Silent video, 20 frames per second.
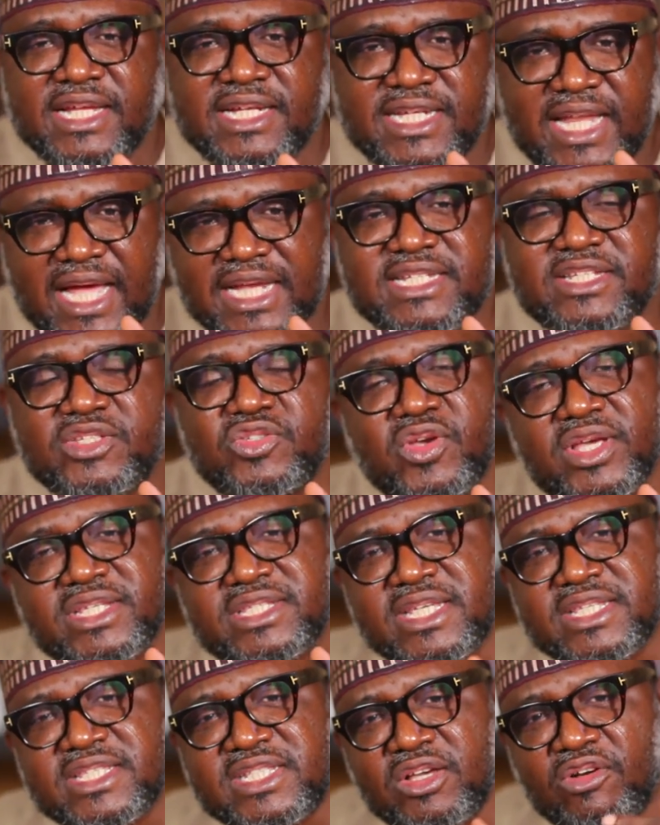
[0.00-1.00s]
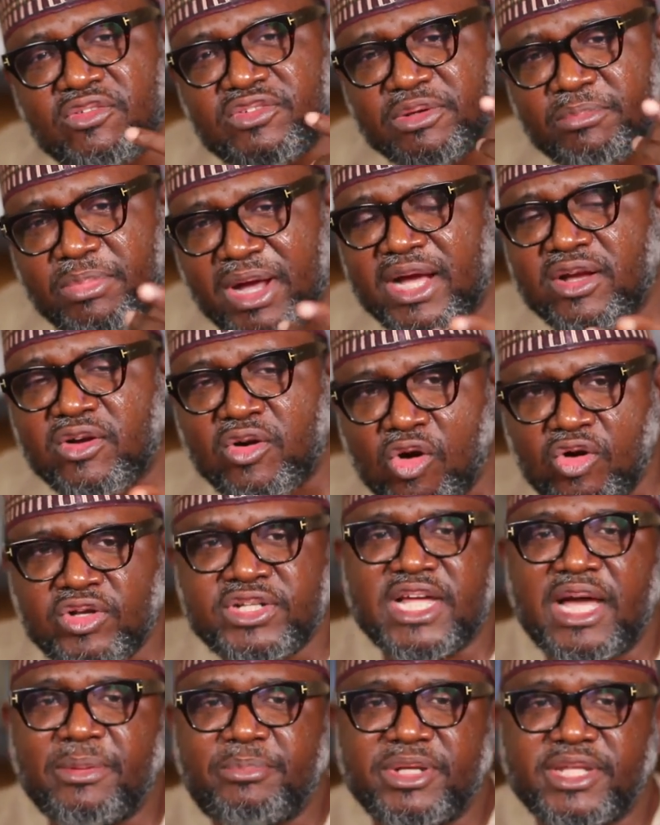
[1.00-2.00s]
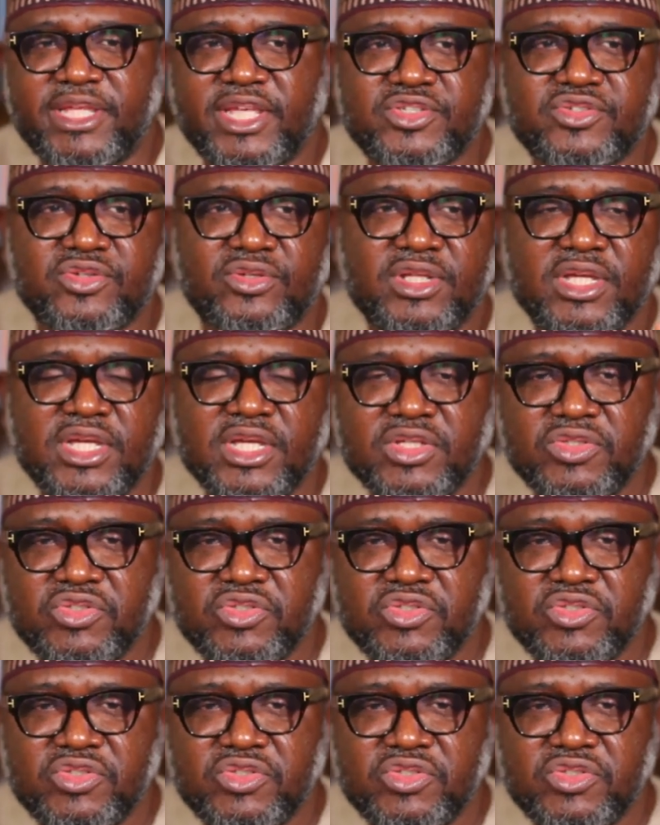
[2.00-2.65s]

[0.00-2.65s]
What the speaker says: that USSD of the bank on the application.